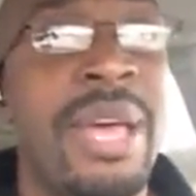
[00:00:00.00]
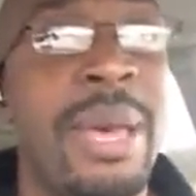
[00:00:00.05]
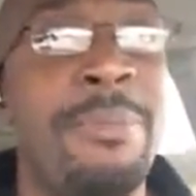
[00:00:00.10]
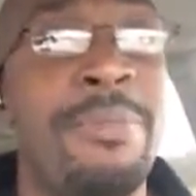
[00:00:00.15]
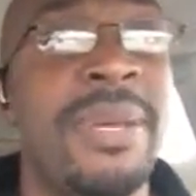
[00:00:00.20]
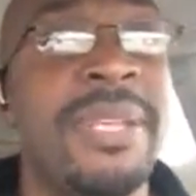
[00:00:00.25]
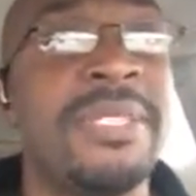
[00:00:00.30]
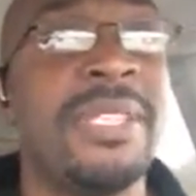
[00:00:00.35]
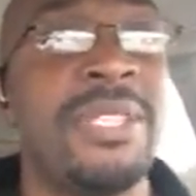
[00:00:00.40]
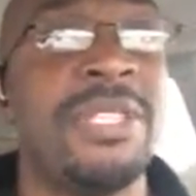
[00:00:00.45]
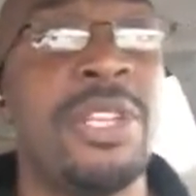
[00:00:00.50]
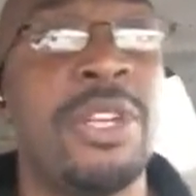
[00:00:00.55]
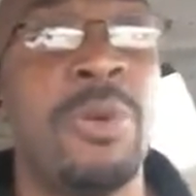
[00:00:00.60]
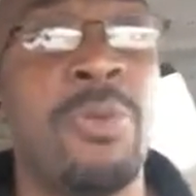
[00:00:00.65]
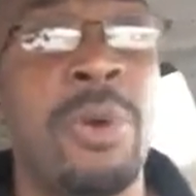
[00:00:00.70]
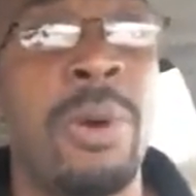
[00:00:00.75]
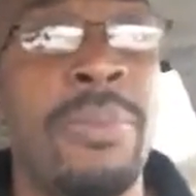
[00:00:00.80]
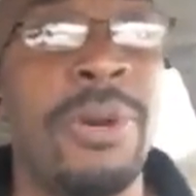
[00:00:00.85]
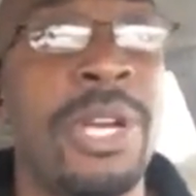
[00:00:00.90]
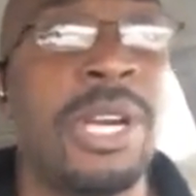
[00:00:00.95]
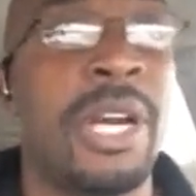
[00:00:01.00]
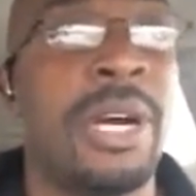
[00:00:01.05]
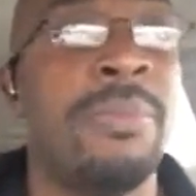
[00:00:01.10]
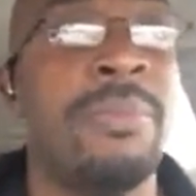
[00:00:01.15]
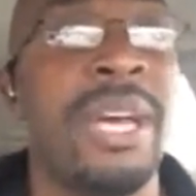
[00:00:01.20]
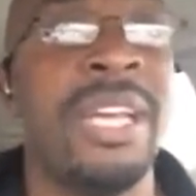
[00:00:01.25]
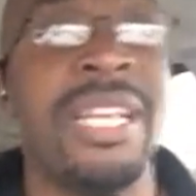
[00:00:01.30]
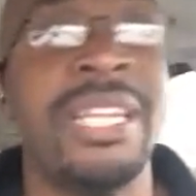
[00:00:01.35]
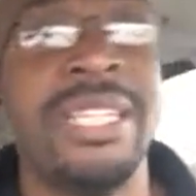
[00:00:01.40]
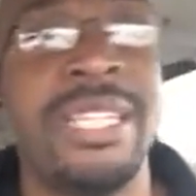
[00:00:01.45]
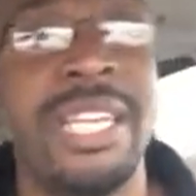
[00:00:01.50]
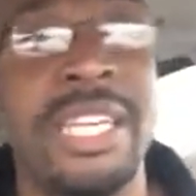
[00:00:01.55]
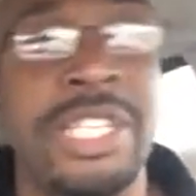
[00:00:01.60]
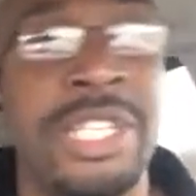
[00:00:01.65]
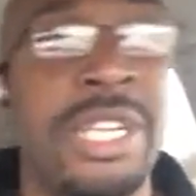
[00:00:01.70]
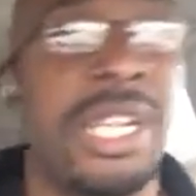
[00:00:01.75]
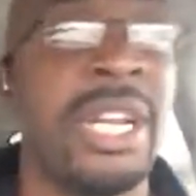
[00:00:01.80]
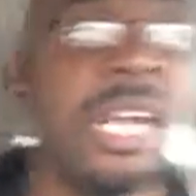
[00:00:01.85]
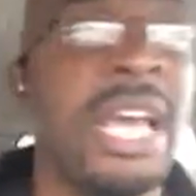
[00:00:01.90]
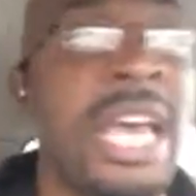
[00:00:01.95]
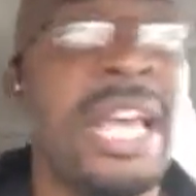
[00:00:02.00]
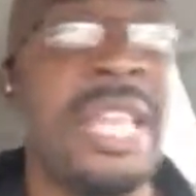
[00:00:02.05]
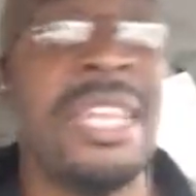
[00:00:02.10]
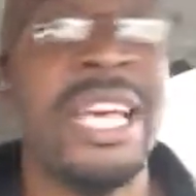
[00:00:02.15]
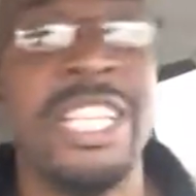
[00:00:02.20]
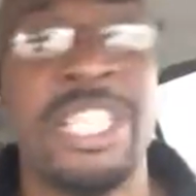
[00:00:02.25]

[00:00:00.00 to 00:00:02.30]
That business deal will become an addition.